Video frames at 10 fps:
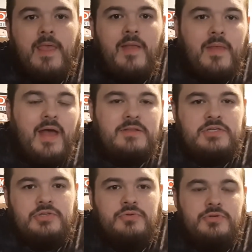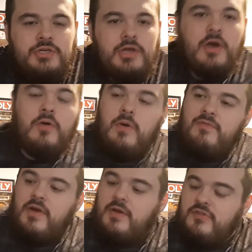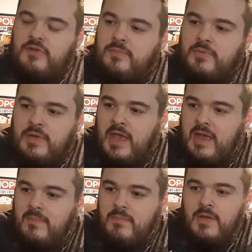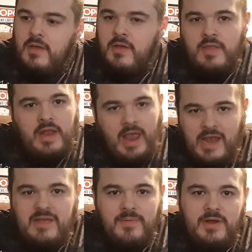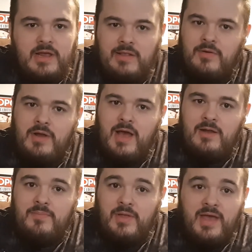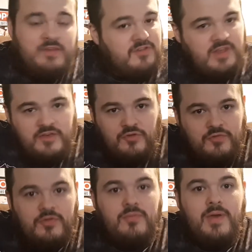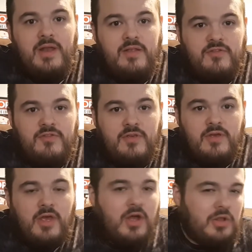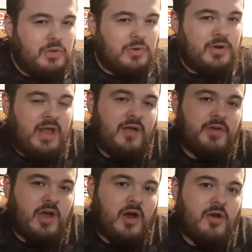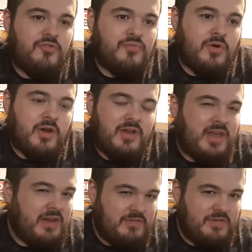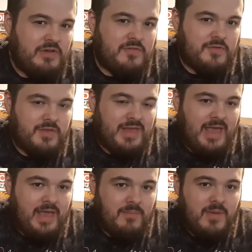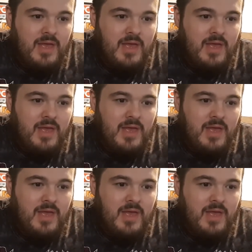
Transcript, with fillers: And that's Sushi Go, a very simple game that anybody can learn how to play. It just takes a few minutes to learn how the cards work and to get a feel for the game.